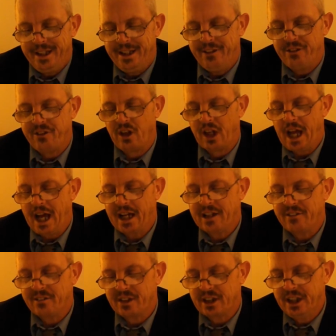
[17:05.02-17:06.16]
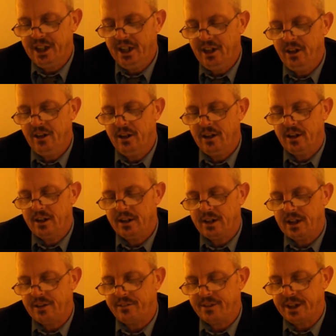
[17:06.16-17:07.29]
is the lack of clear
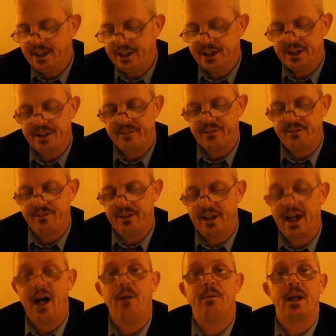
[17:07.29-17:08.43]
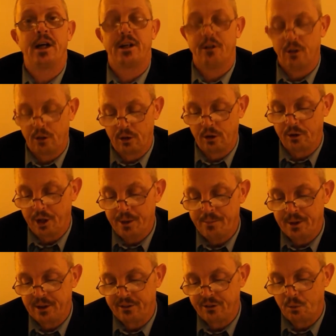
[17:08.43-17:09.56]
definition of the phenomenon or
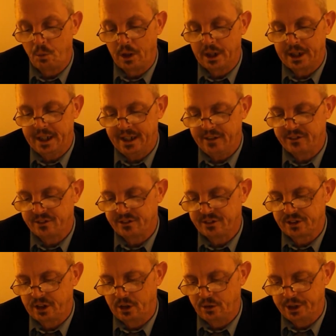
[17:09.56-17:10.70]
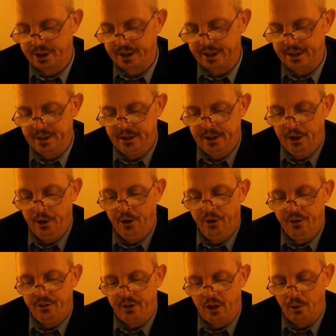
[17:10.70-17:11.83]
agreement as to what counts as coaching.
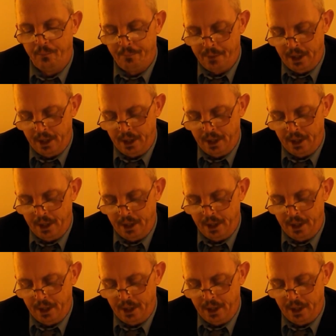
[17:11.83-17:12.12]
So